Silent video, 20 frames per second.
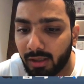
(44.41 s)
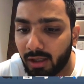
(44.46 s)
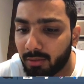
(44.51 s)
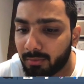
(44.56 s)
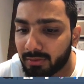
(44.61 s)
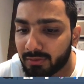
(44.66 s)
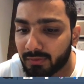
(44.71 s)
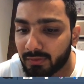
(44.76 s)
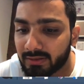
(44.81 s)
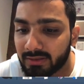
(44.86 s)
how
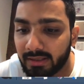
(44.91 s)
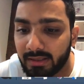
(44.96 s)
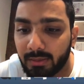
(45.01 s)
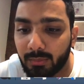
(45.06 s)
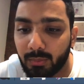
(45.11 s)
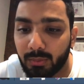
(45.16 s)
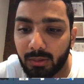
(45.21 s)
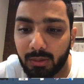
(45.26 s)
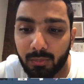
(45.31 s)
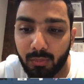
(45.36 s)
much was
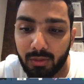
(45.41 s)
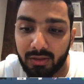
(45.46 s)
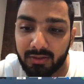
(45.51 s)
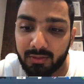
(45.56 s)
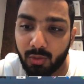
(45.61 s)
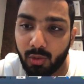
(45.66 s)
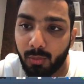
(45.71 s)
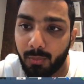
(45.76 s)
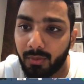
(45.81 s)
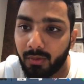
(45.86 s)
delivered what is
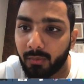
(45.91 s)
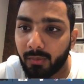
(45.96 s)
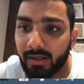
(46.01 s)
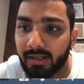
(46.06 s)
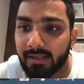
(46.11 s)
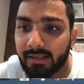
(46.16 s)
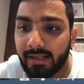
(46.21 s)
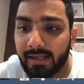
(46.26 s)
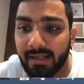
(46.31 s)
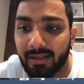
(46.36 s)
the open
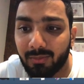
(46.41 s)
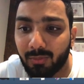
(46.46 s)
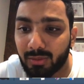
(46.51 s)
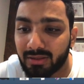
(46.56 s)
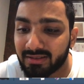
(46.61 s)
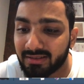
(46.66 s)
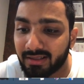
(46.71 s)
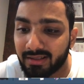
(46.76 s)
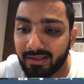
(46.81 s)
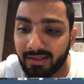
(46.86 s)
rate like what
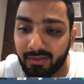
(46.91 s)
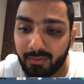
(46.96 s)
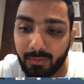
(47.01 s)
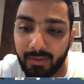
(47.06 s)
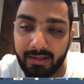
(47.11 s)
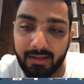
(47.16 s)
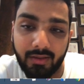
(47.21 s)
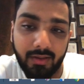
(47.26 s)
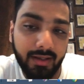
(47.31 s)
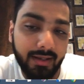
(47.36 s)
is the click
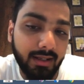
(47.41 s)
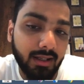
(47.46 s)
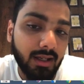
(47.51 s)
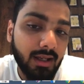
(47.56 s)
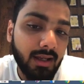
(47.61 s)
rate like